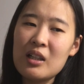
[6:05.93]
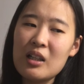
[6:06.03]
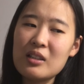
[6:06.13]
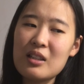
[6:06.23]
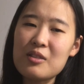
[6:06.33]

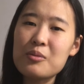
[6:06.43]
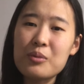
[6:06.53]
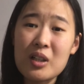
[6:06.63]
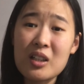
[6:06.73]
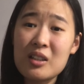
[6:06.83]
It does
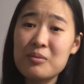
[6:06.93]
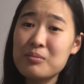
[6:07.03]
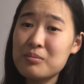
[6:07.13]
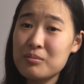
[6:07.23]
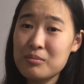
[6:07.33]
work
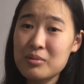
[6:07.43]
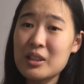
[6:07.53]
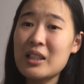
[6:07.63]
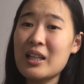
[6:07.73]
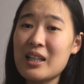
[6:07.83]

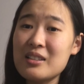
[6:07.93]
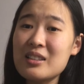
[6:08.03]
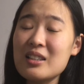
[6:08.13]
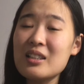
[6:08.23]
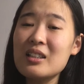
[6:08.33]
pretty
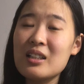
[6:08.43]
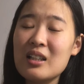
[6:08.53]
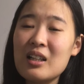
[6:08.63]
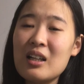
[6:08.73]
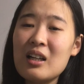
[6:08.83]
nicely,
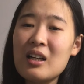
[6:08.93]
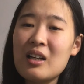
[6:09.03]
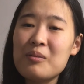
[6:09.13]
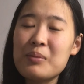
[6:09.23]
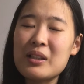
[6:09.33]

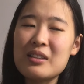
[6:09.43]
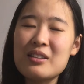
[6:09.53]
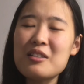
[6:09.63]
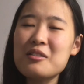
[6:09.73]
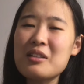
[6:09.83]
but it
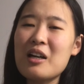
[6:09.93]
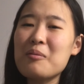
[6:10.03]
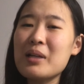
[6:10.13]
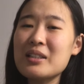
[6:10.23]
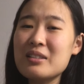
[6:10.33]
does
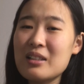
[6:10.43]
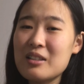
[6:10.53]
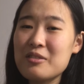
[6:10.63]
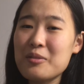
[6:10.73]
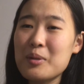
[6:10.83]
not make
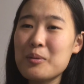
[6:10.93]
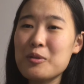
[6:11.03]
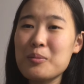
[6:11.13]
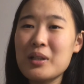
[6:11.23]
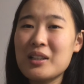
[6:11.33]
sense for people
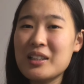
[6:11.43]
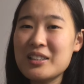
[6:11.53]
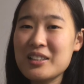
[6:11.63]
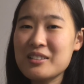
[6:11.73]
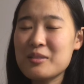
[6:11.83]
to be on
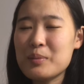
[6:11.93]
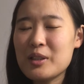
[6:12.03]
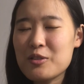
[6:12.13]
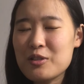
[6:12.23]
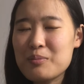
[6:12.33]
Lasix and
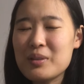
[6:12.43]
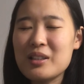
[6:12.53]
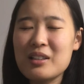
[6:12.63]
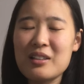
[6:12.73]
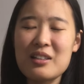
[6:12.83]
Midodrine,
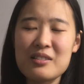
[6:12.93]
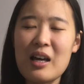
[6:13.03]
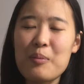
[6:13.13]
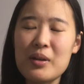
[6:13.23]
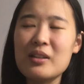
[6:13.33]
but it does
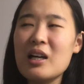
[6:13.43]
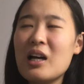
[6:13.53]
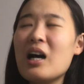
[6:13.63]
happen.